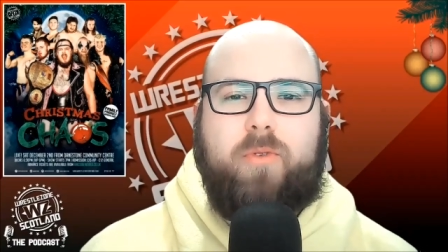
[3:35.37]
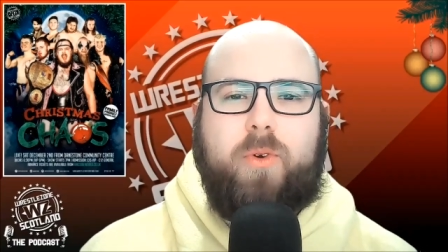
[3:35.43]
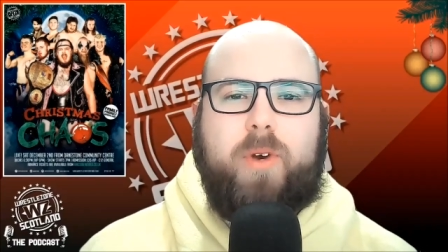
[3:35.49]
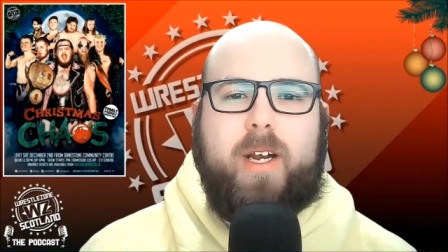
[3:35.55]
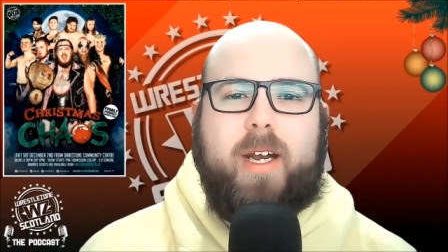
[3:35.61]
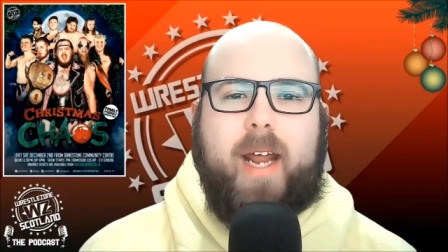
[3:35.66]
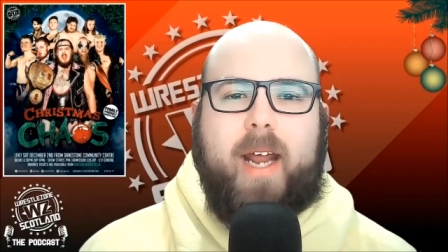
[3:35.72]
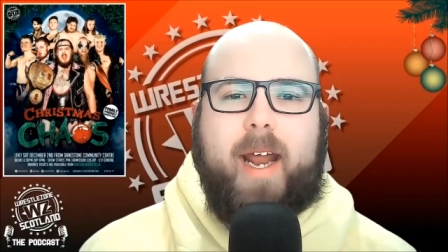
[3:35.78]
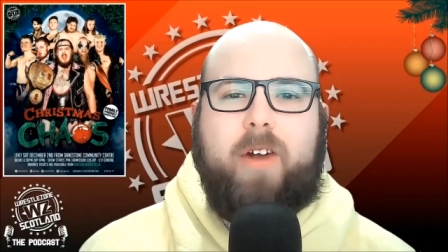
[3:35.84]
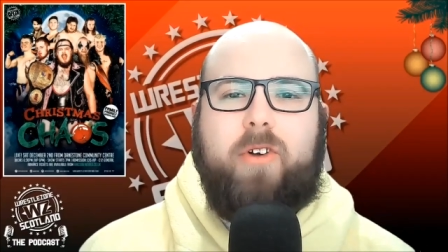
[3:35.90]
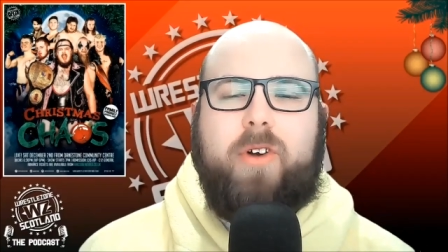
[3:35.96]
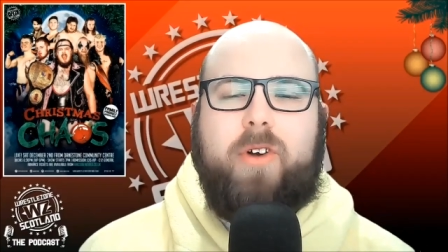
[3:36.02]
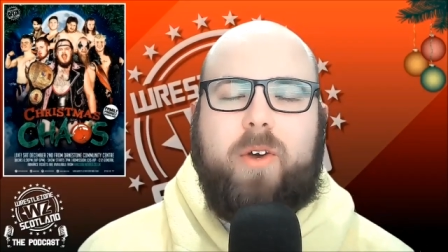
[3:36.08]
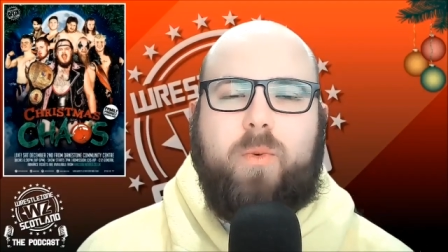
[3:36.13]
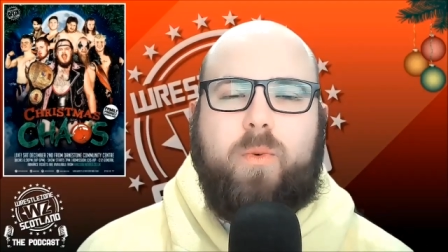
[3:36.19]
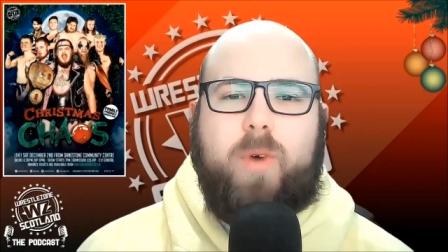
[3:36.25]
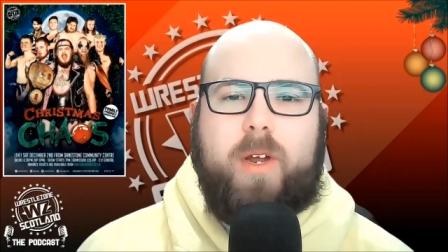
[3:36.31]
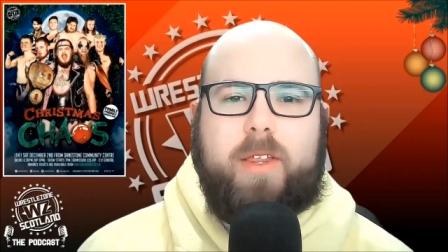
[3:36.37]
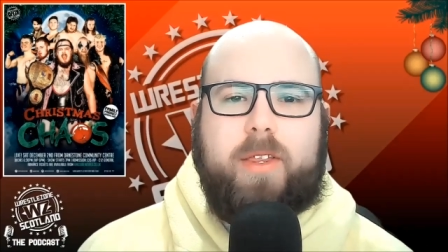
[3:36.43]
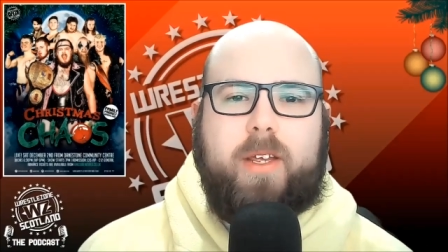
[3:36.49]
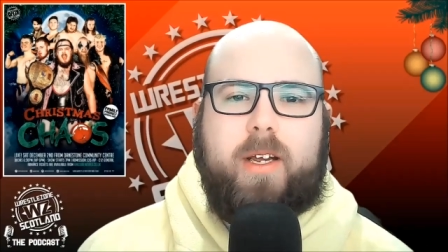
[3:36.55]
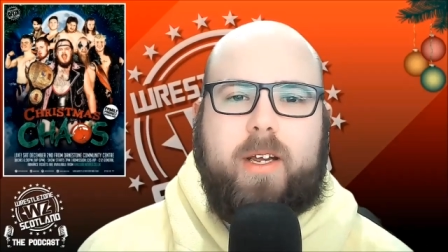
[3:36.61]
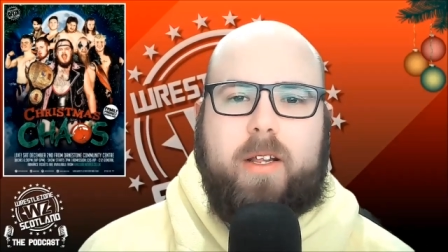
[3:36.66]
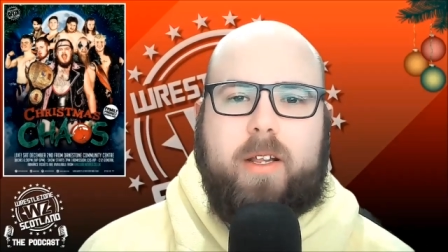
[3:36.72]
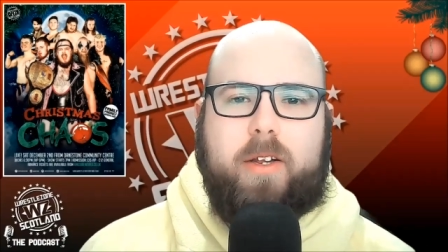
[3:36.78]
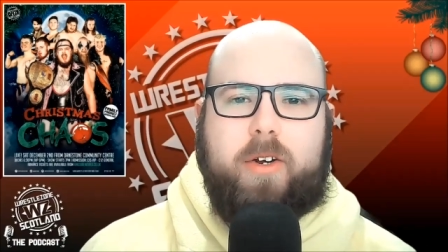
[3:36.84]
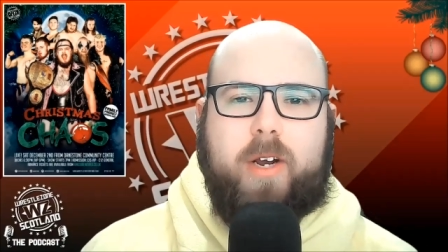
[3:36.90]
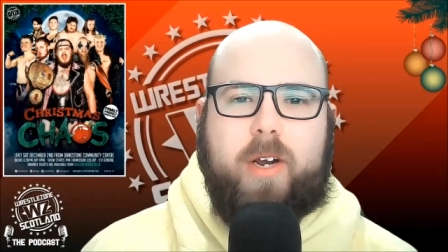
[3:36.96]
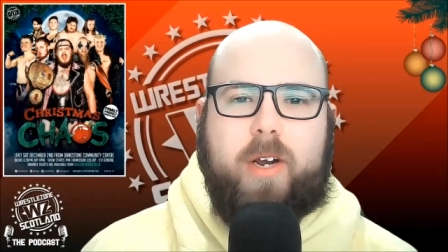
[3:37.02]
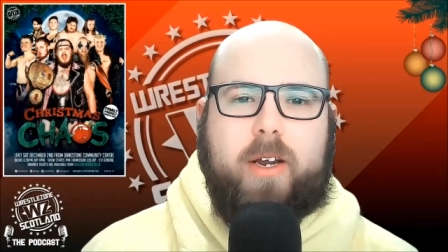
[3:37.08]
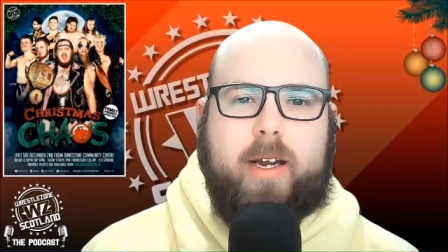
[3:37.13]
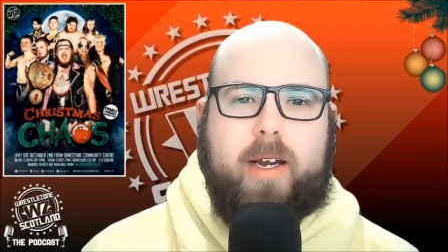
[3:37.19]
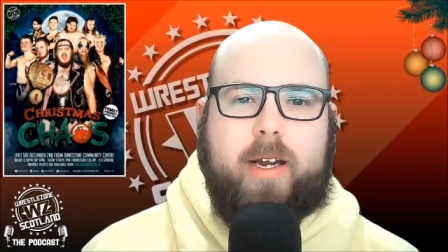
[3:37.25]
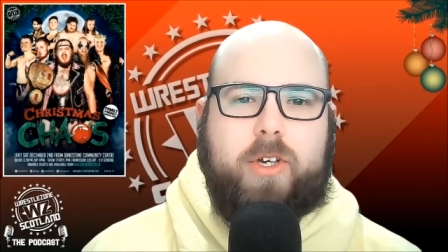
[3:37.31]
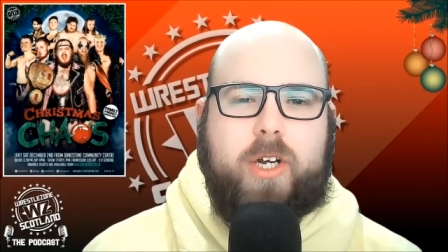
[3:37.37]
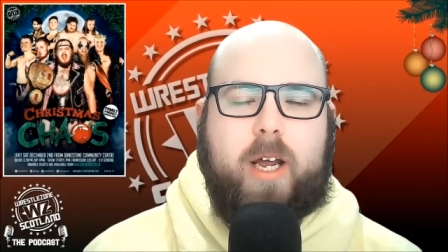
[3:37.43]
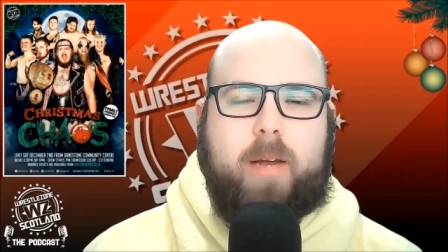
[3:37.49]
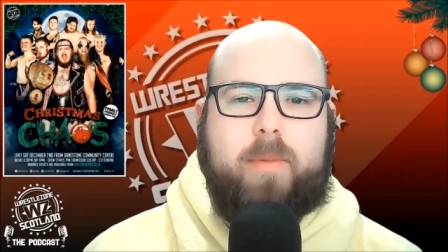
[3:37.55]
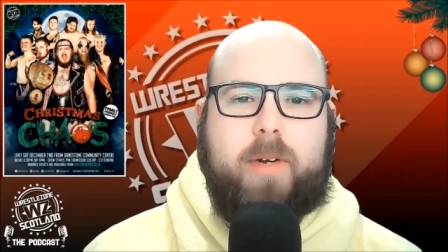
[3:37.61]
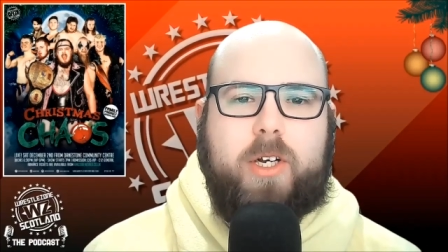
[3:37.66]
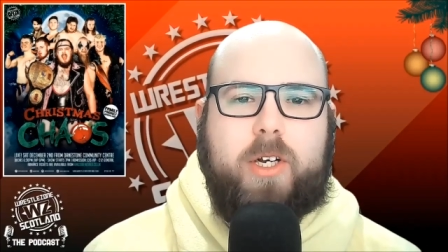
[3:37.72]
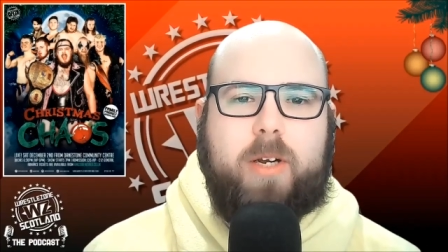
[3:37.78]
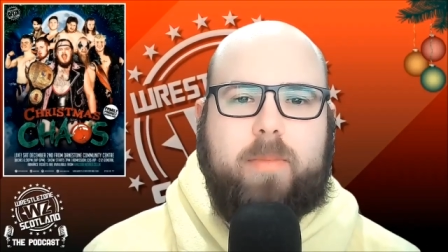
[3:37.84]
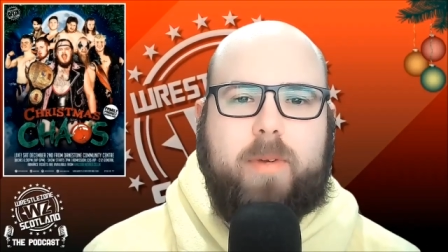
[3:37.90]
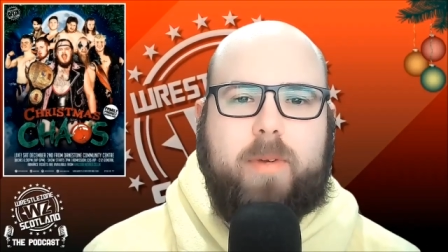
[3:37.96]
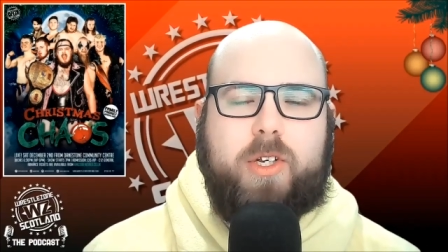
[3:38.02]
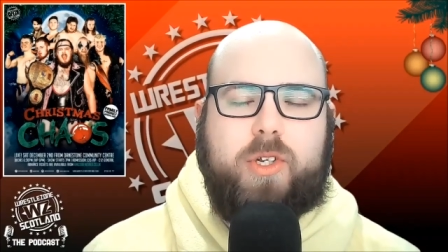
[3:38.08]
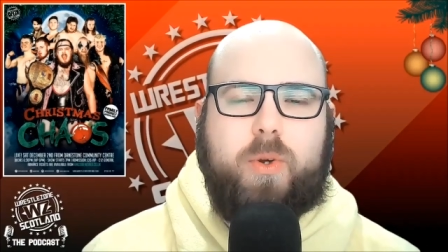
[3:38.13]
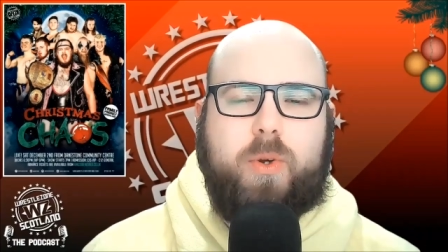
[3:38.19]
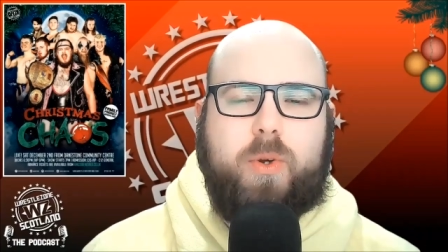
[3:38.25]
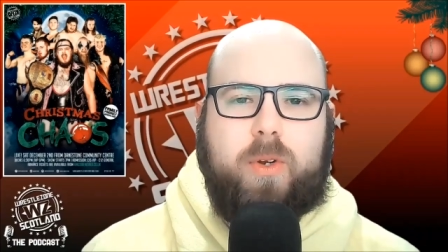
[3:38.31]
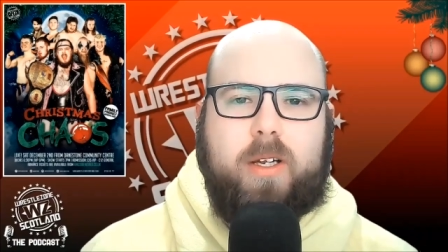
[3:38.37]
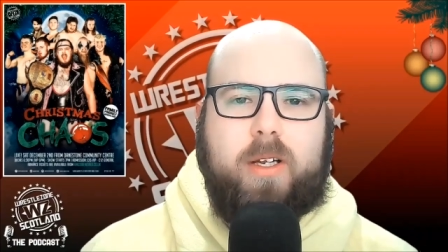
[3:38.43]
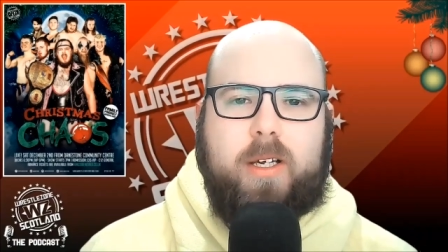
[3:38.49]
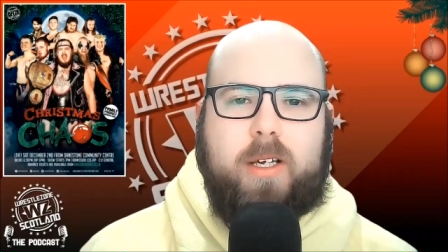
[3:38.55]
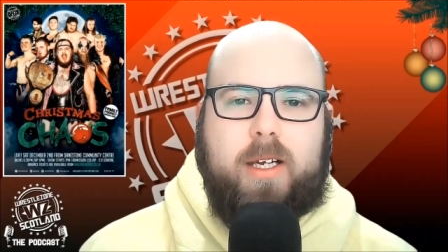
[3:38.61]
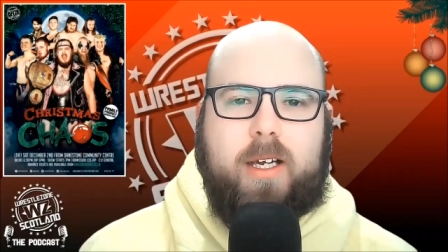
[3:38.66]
Ronan entering with the Tri-Counties Championship he stole